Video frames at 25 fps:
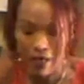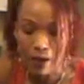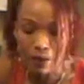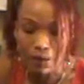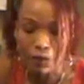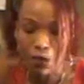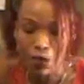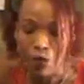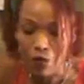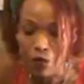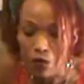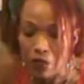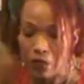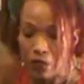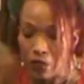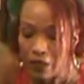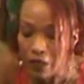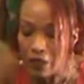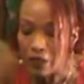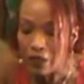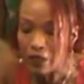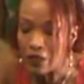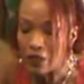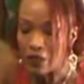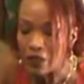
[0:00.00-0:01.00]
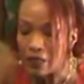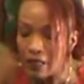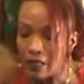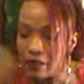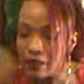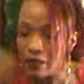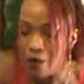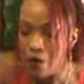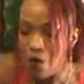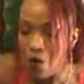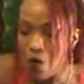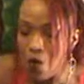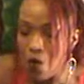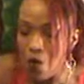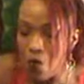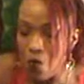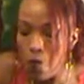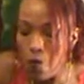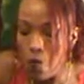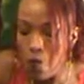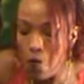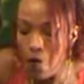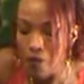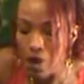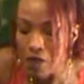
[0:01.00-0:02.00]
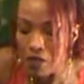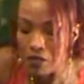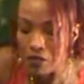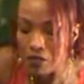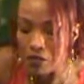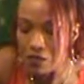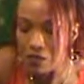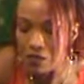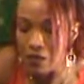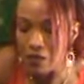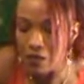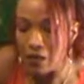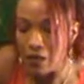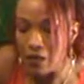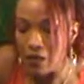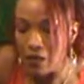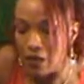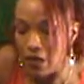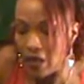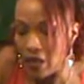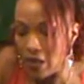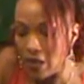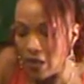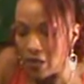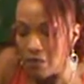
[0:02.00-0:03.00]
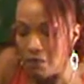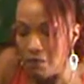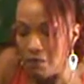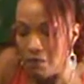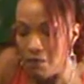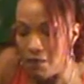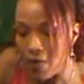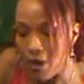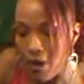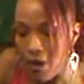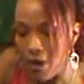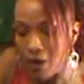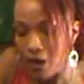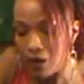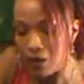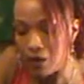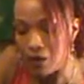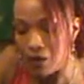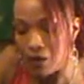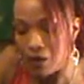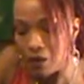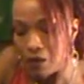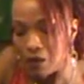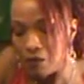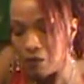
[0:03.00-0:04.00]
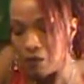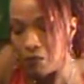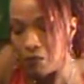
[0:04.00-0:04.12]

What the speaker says: am currently cooking was in my